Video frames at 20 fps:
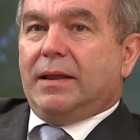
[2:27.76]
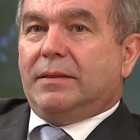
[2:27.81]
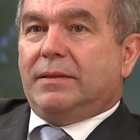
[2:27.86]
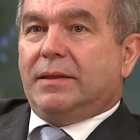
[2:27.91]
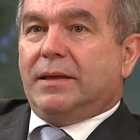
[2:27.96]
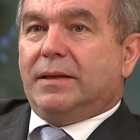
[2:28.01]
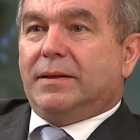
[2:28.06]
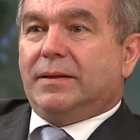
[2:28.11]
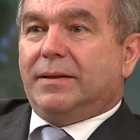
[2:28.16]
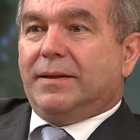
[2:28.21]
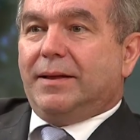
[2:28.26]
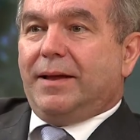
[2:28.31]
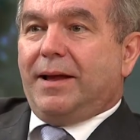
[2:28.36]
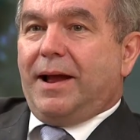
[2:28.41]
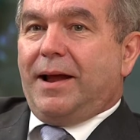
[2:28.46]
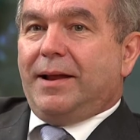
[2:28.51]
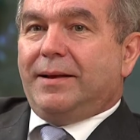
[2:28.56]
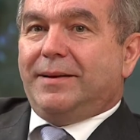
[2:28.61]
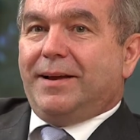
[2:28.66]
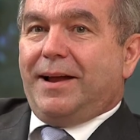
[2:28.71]
think,
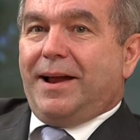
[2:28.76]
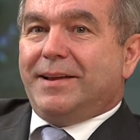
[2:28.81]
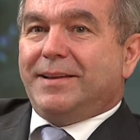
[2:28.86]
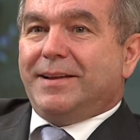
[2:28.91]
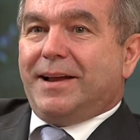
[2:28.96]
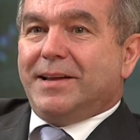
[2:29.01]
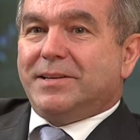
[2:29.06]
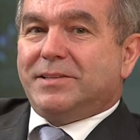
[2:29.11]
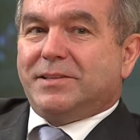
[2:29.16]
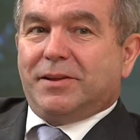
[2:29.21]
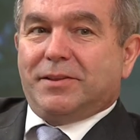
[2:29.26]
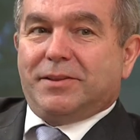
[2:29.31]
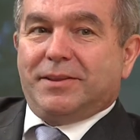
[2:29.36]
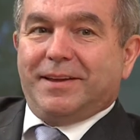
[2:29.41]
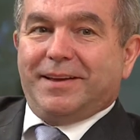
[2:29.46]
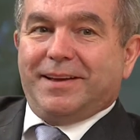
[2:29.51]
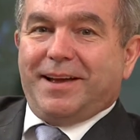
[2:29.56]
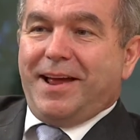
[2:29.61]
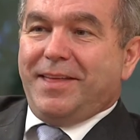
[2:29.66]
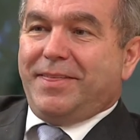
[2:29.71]
I
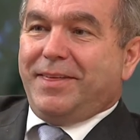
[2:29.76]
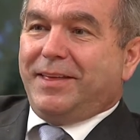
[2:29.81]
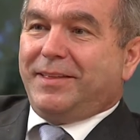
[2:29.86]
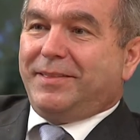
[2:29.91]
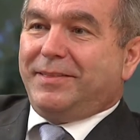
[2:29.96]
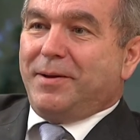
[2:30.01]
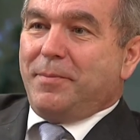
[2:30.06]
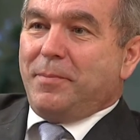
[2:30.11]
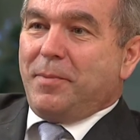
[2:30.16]
think